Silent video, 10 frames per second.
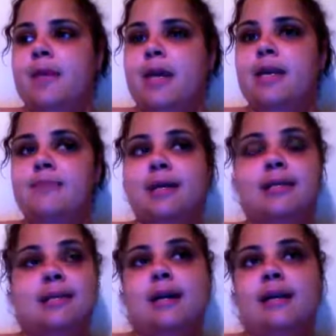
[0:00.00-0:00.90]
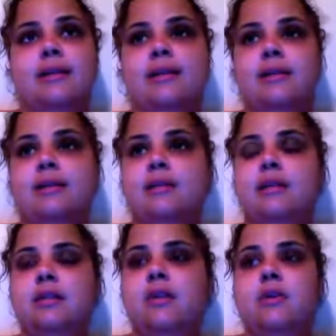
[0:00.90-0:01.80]
need my son to
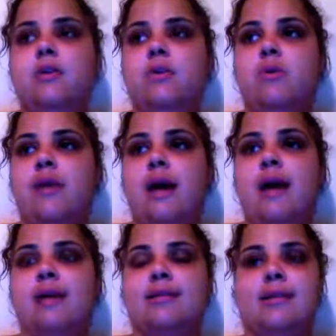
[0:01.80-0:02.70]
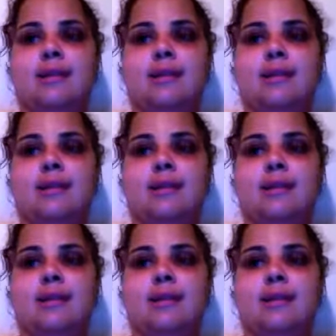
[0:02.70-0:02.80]
know that